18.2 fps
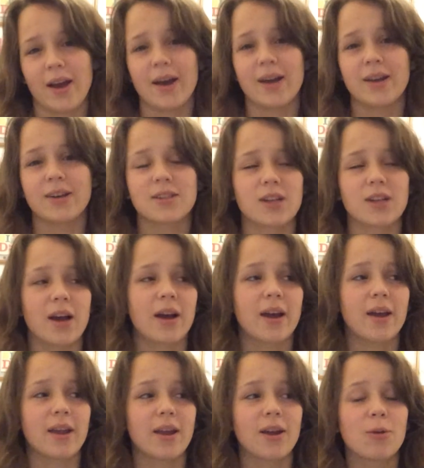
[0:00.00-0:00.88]
and
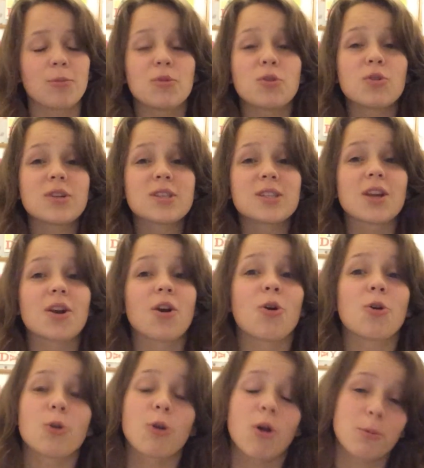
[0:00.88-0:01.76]
I hope you consider
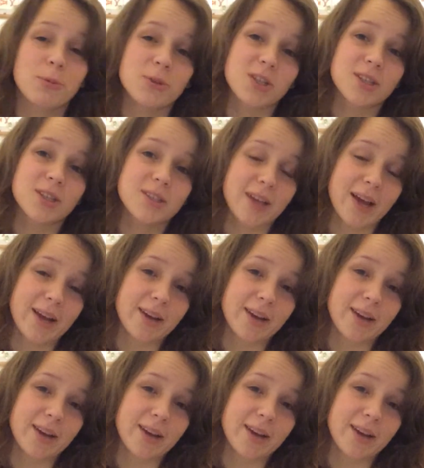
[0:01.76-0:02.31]
all your options